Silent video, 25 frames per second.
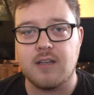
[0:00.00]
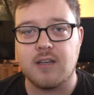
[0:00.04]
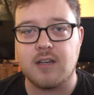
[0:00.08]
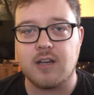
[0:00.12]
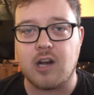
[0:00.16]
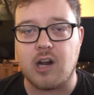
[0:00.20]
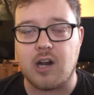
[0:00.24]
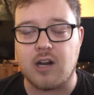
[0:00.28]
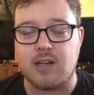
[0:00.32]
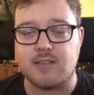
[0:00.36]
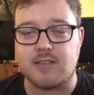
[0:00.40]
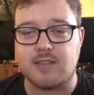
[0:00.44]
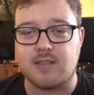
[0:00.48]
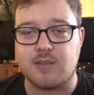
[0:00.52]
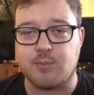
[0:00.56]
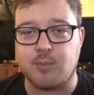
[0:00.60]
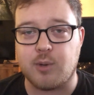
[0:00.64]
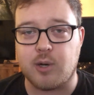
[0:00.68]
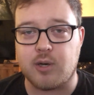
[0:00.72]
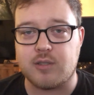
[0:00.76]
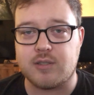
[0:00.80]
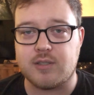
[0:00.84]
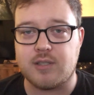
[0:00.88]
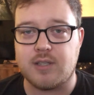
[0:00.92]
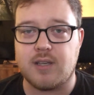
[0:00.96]
cards to
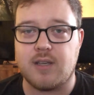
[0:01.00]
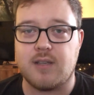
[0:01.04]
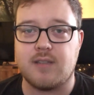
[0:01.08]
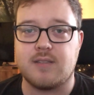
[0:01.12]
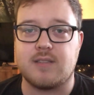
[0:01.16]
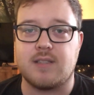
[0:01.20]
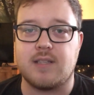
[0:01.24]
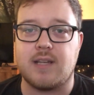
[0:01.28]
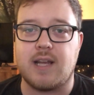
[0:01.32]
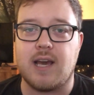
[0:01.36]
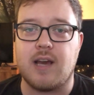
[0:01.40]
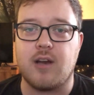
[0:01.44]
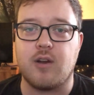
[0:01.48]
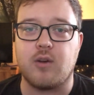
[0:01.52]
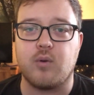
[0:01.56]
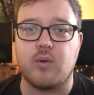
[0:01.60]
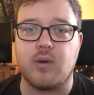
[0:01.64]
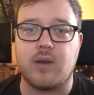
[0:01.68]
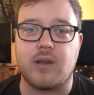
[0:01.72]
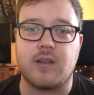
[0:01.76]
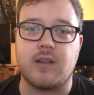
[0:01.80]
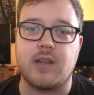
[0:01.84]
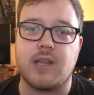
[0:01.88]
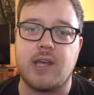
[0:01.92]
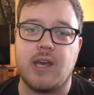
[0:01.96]
purchase and how
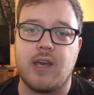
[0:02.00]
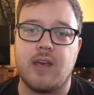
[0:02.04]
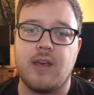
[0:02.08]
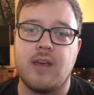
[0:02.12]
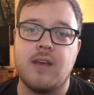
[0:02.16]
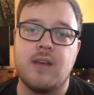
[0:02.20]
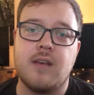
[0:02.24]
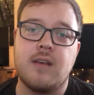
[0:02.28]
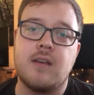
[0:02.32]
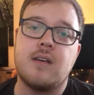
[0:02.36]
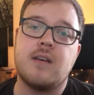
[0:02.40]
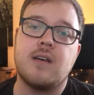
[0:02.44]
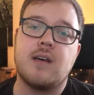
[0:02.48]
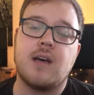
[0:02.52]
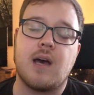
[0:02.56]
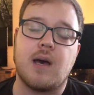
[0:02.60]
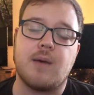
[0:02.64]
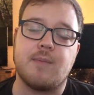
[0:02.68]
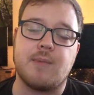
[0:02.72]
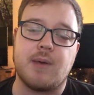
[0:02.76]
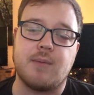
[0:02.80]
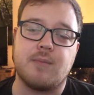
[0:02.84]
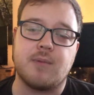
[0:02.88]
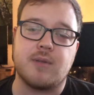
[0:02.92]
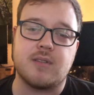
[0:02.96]
quickly
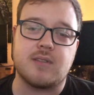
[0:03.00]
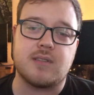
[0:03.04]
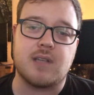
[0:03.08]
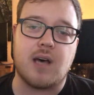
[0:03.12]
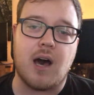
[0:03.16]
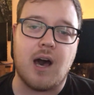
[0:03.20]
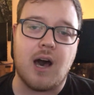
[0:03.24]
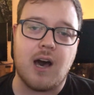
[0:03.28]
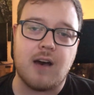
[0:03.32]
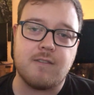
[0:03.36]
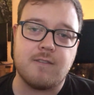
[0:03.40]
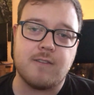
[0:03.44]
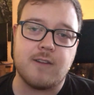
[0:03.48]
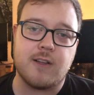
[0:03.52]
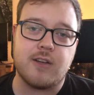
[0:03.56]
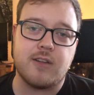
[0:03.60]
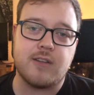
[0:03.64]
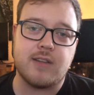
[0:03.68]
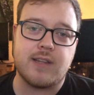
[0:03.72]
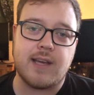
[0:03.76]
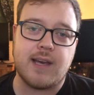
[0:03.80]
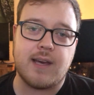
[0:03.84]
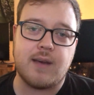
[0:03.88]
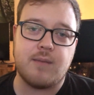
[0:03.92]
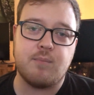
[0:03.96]
I'm able to
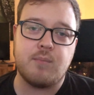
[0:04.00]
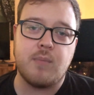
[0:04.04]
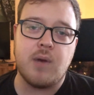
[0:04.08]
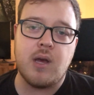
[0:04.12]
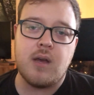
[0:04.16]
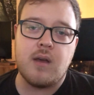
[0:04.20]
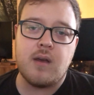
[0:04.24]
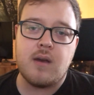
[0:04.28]
offload them.